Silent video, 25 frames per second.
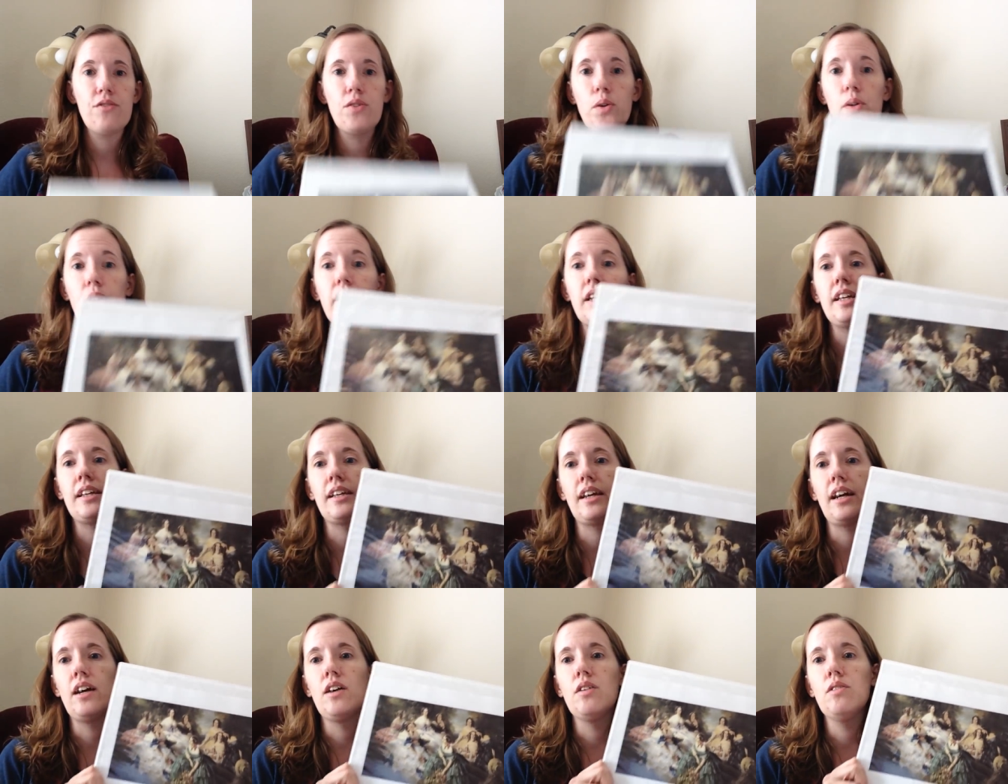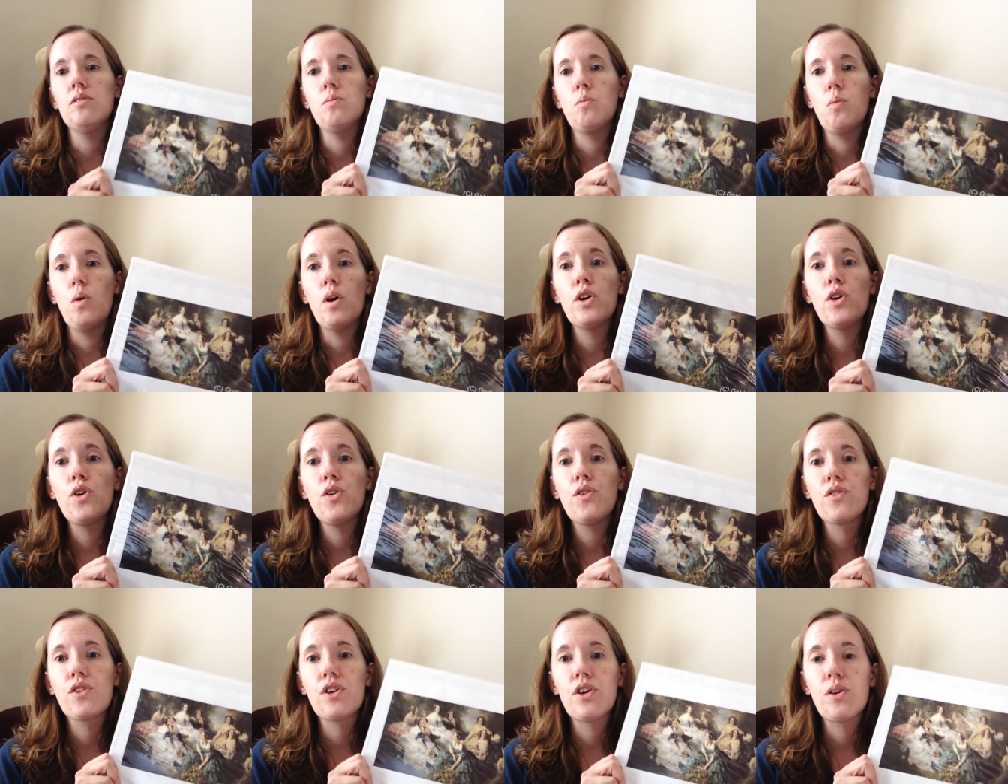40 count, 1
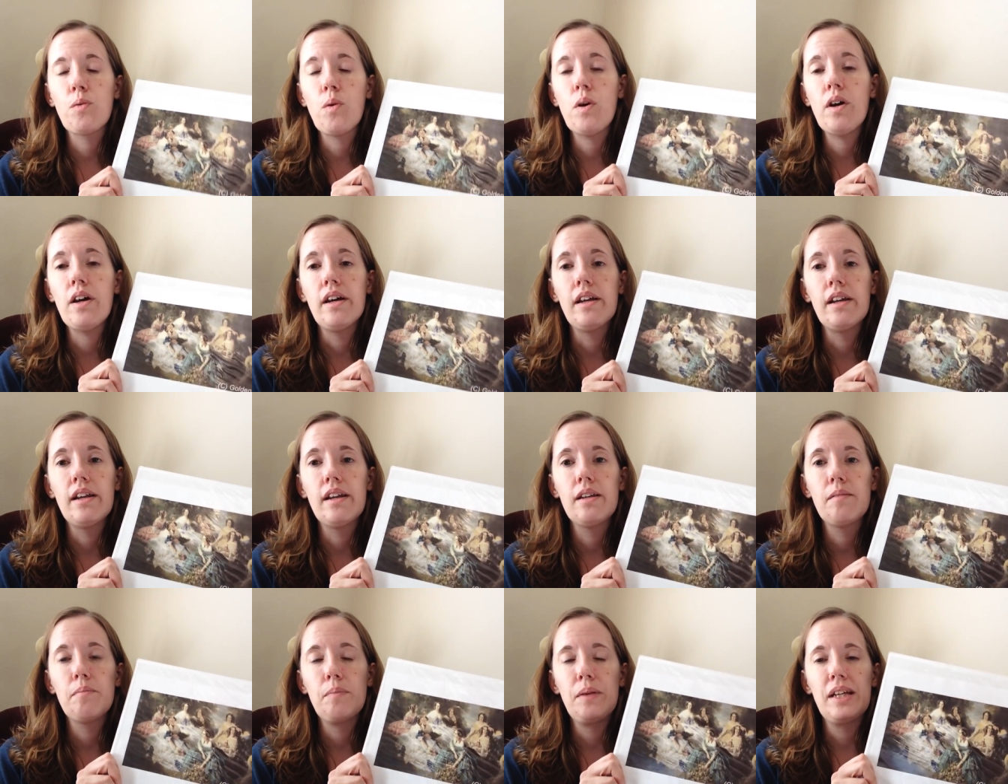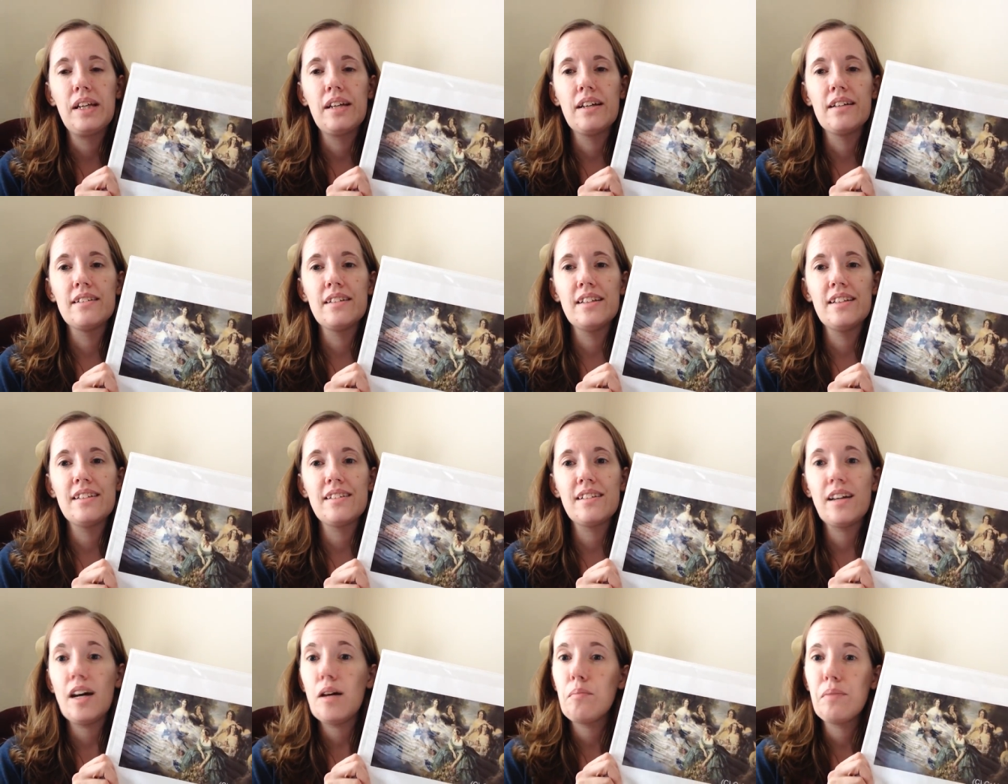over 1, because
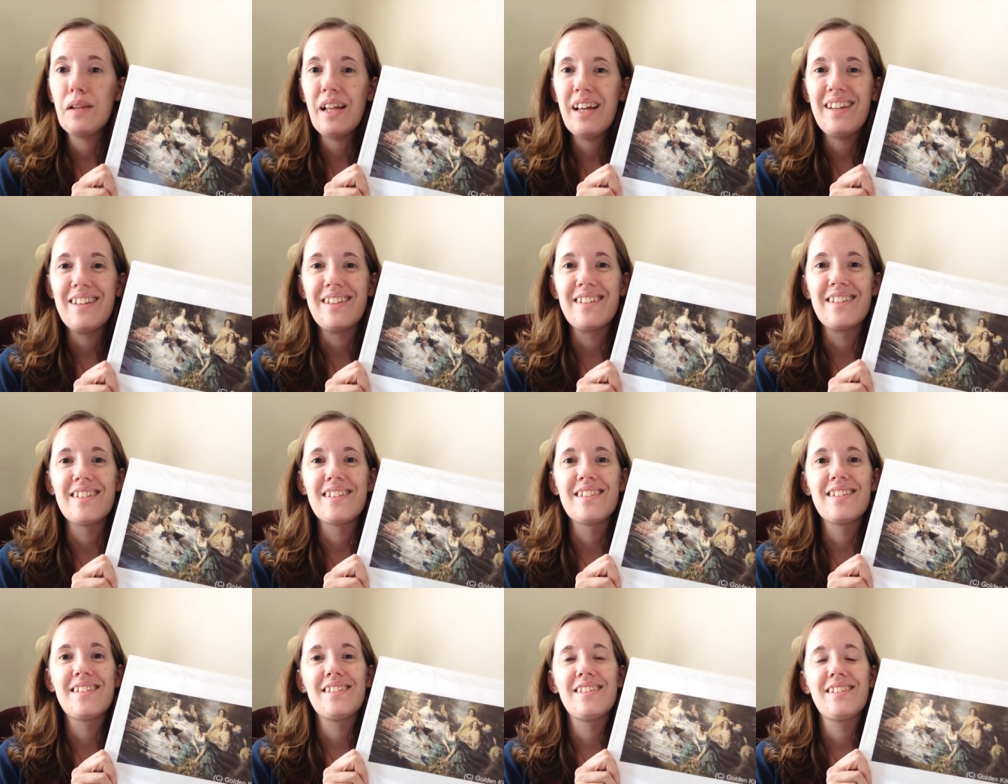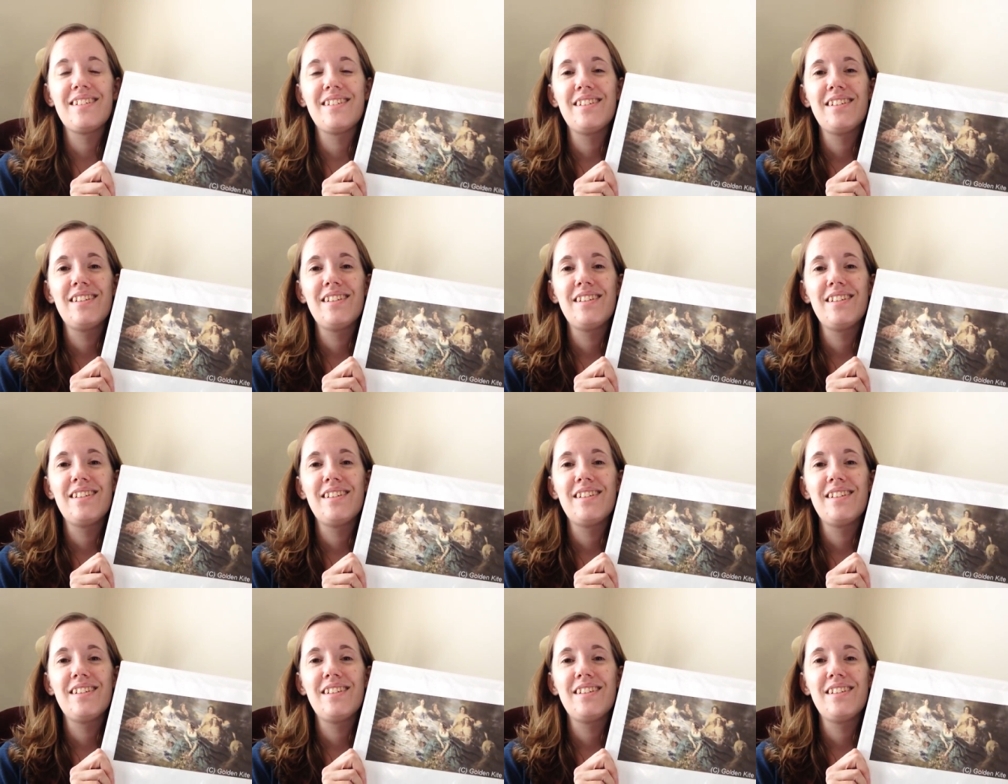it's got blends.